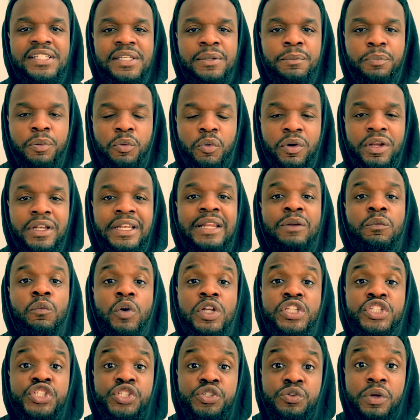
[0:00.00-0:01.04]
important and
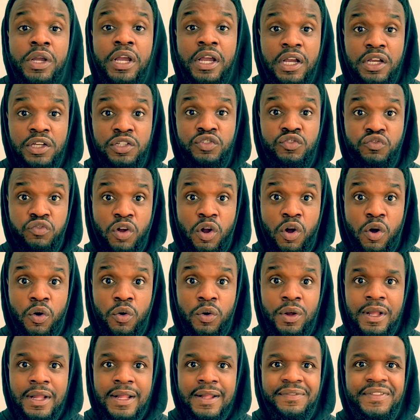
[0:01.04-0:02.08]
what you can control,